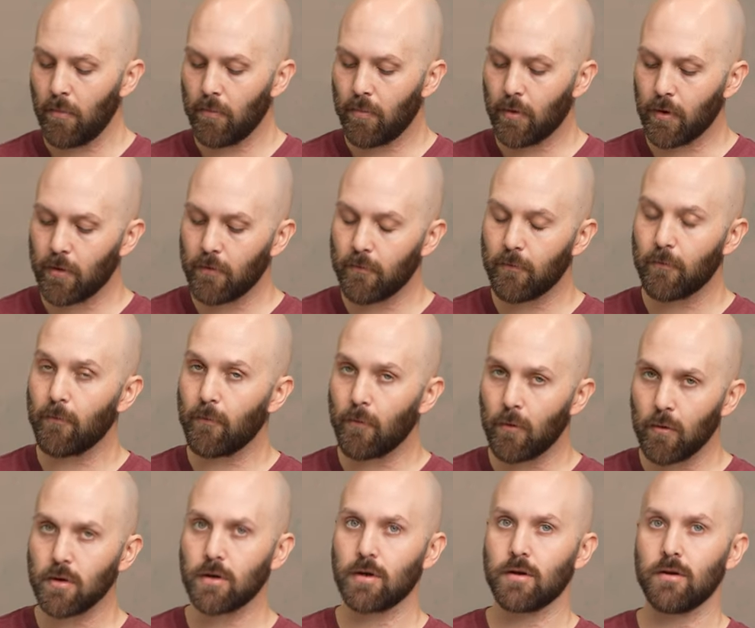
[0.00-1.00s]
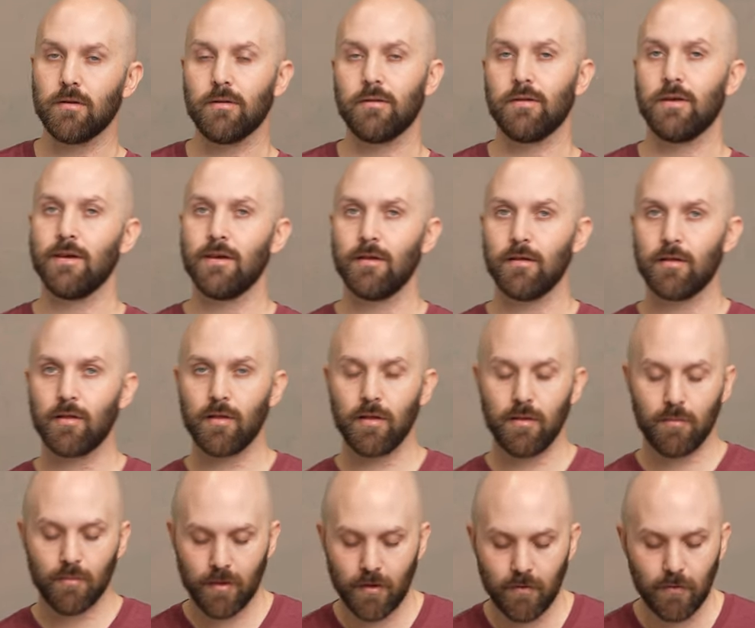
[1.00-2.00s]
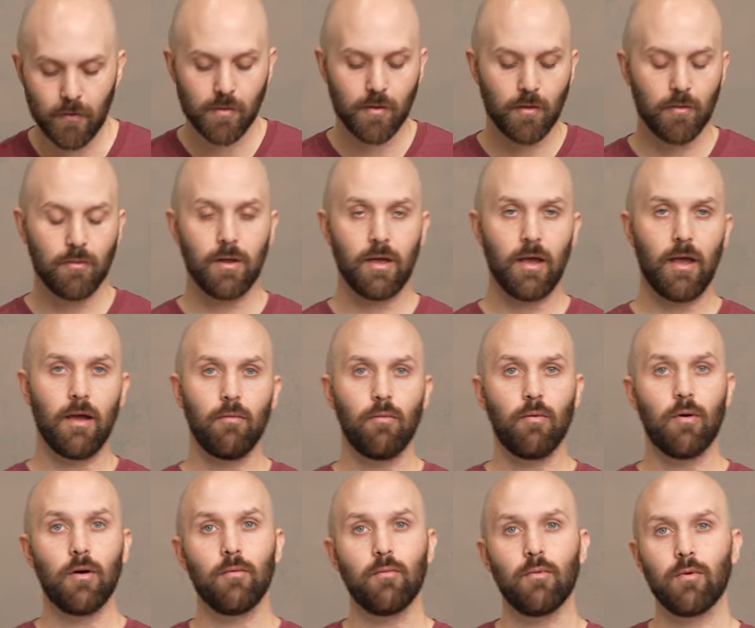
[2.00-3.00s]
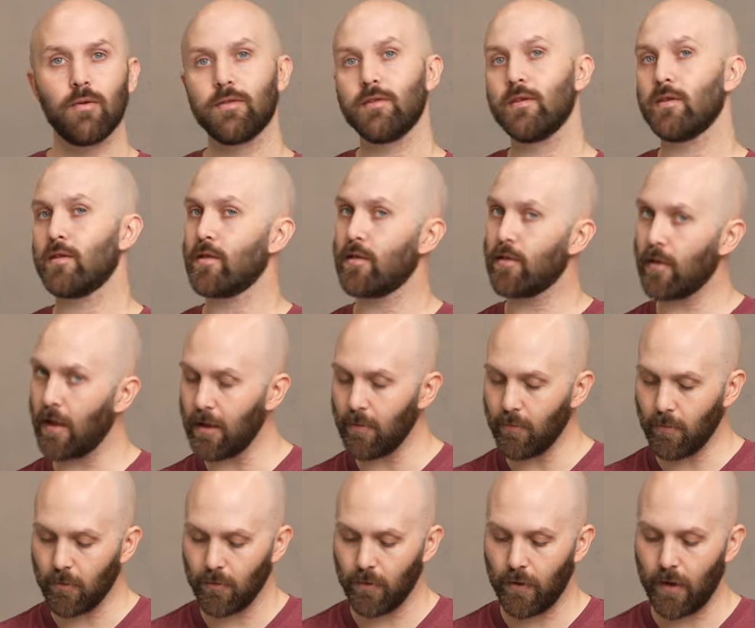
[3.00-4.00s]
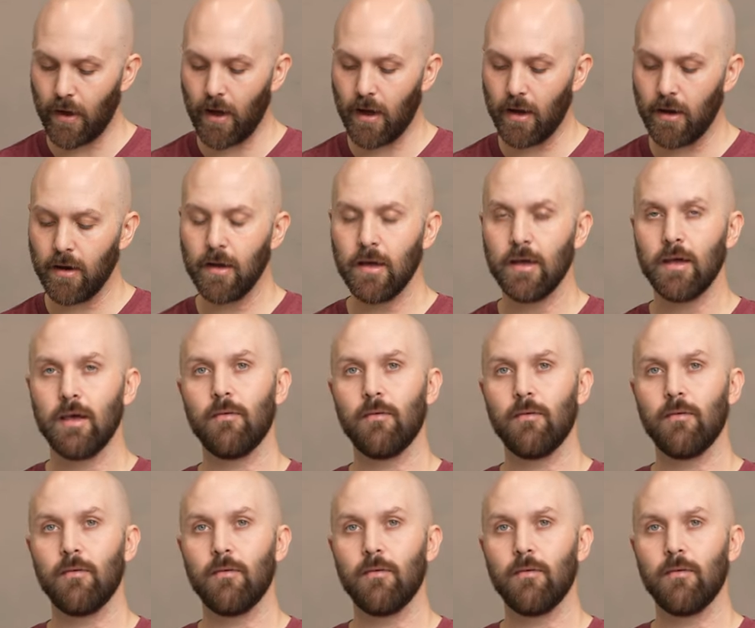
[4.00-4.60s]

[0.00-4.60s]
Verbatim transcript: but unfortunately it seems that the Sony A1 will disable that